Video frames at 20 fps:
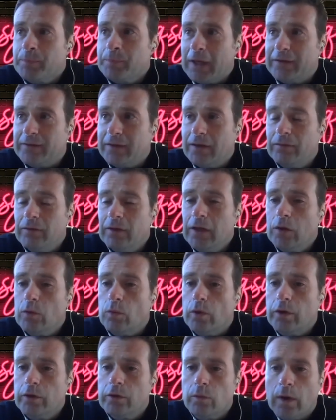it's definitely
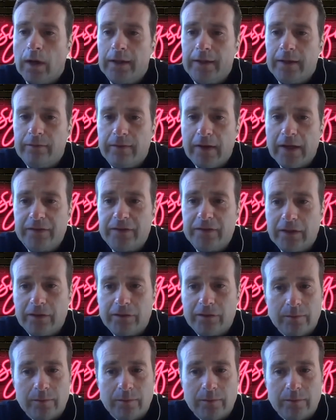worthwhile investing.